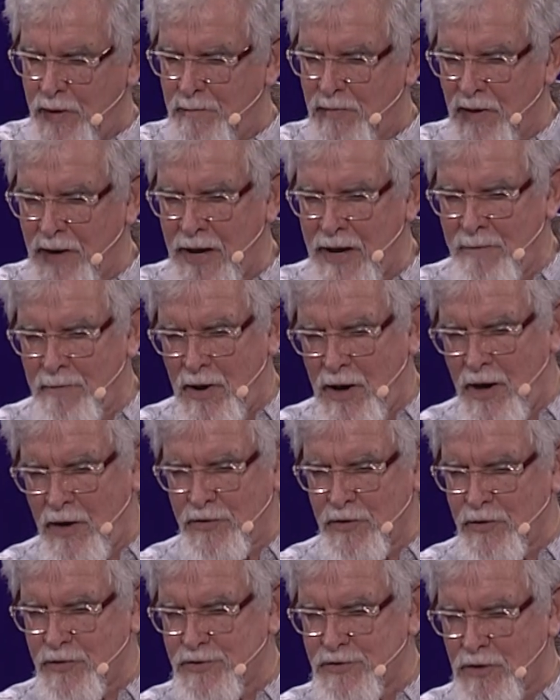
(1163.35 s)
blame
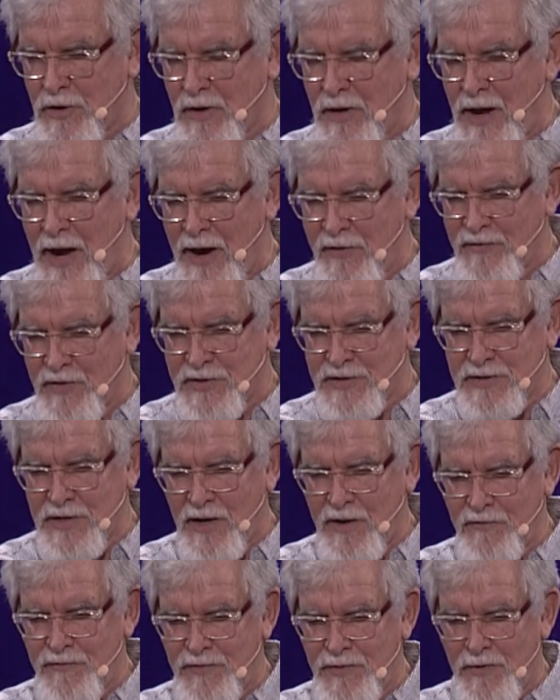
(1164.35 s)
others or life
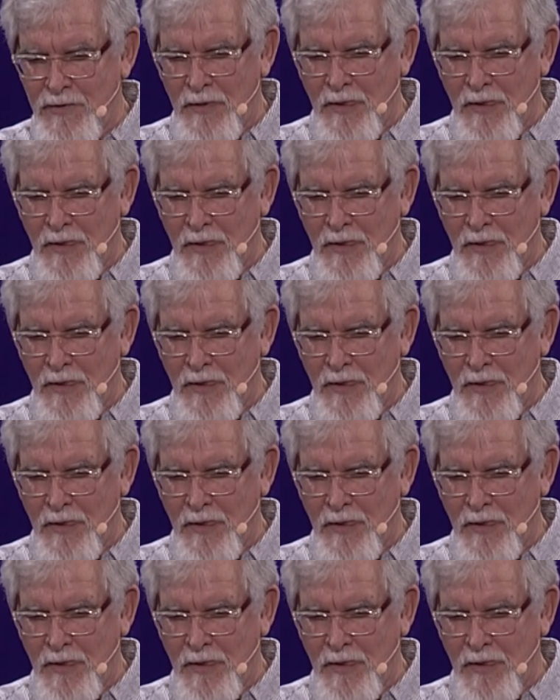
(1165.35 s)
itself.